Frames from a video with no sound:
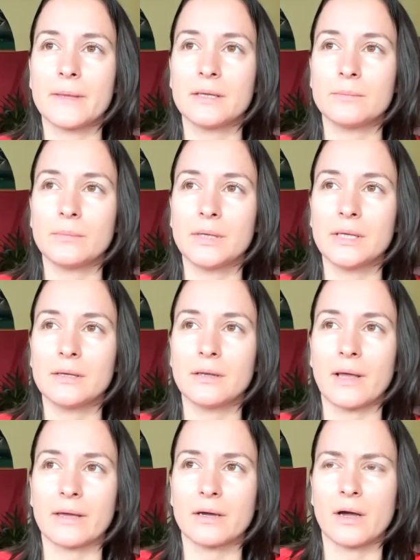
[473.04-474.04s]
in me,
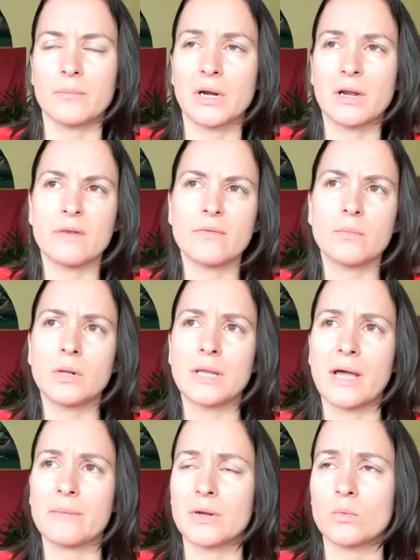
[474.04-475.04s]
like I'm unlovable,
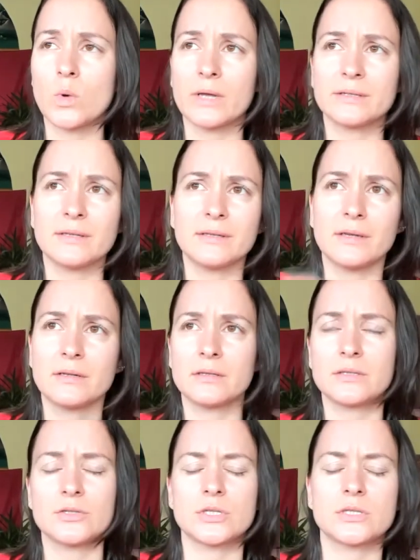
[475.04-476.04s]
I'm unwanted, and
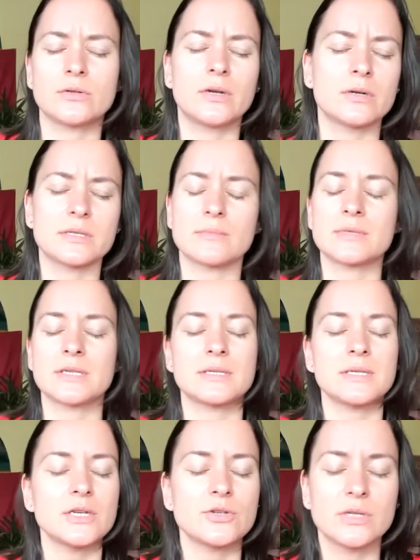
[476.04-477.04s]
it just triggers some
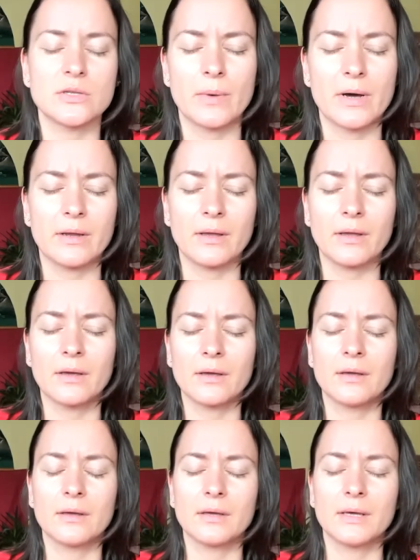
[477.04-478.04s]
sensation in the body,
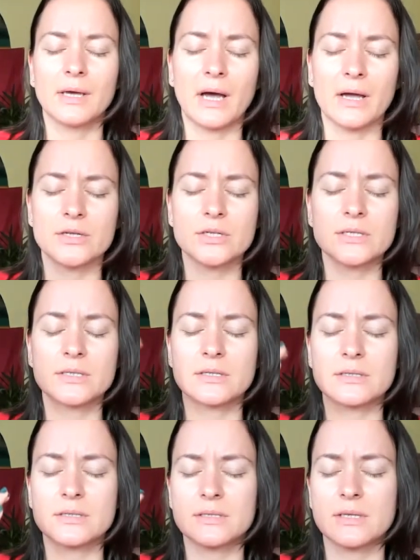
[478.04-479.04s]
I
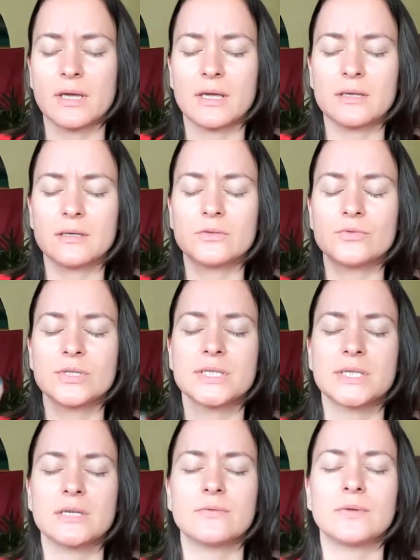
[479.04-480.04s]
just stay in
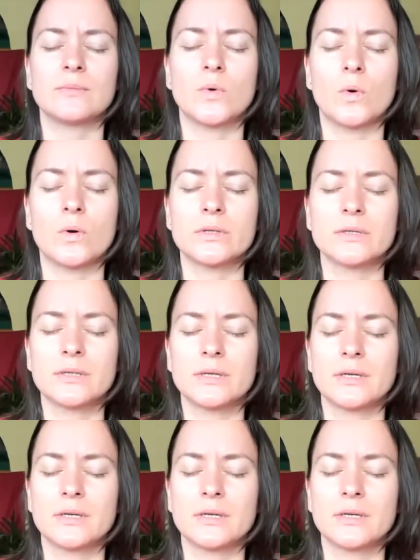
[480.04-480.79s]
receiving mode,